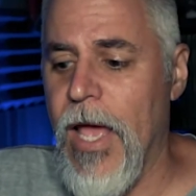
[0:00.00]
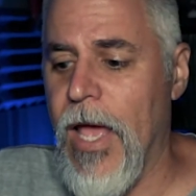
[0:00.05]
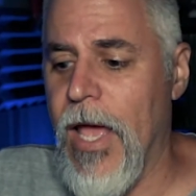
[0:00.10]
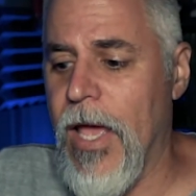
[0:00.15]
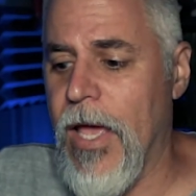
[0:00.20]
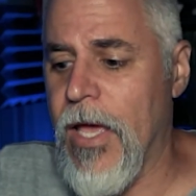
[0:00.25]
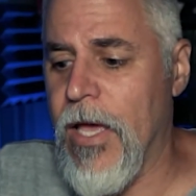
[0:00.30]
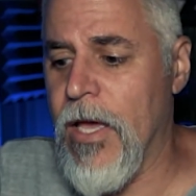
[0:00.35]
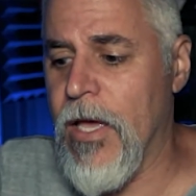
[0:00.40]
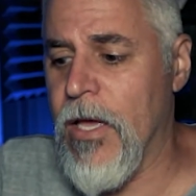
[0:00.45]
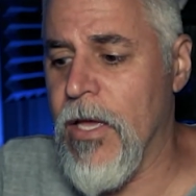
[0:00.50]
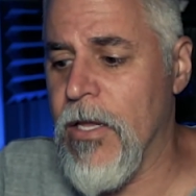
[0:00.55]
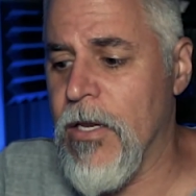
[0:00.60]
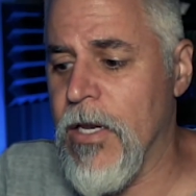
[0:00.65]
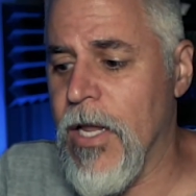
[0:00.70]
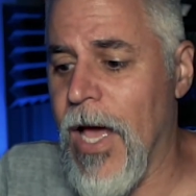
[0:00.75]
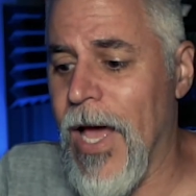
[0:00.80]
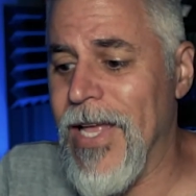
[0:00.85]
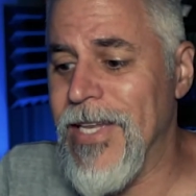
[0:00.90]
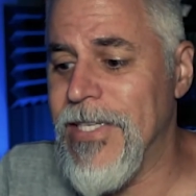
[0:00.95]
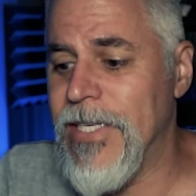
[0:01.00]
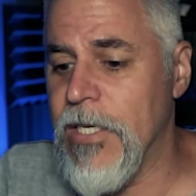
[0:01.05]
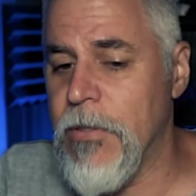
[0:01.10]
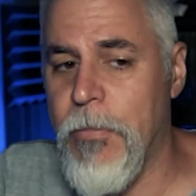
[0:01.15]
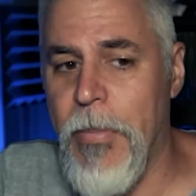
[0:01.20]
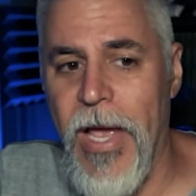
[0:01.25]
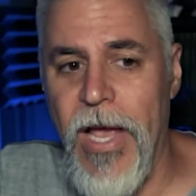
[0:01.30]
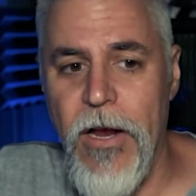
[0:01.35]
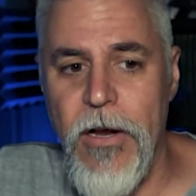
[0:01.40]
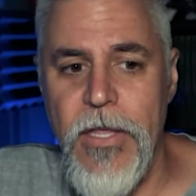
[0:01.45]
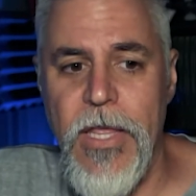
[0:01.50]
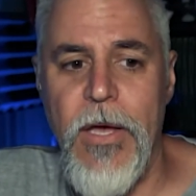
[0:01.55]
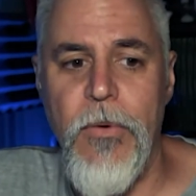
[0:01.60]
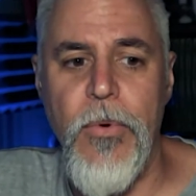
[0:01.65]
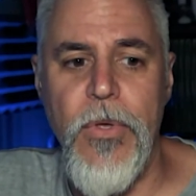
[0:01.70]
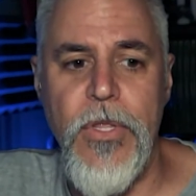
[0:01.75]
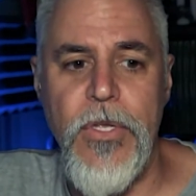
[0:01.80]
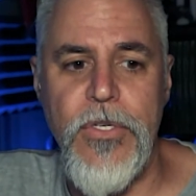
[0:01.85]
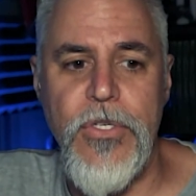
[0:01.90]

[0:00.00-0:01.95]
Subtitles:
And I did pair that with a